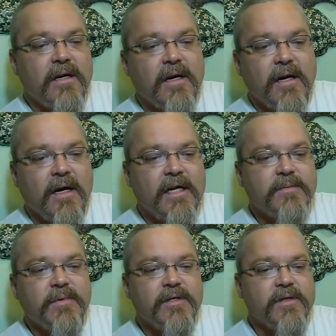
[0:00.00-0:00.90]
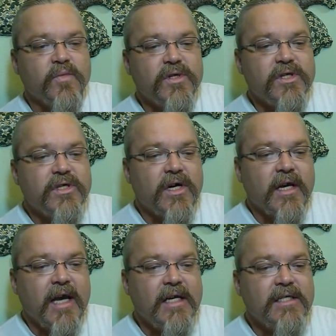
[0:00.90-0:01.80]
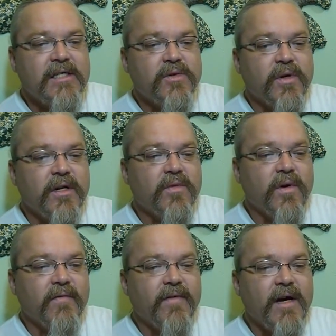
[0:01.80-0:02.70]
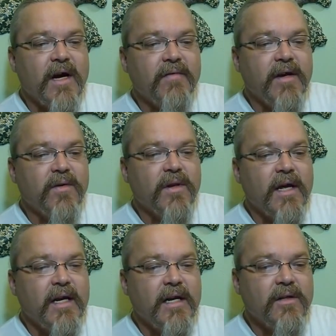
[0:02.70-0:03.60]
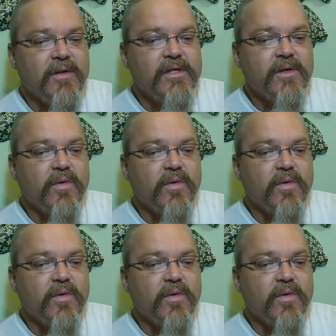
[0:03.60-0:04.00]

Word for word: Uh, hospitals in Wichita, Kansas treated 25 heat-related illness.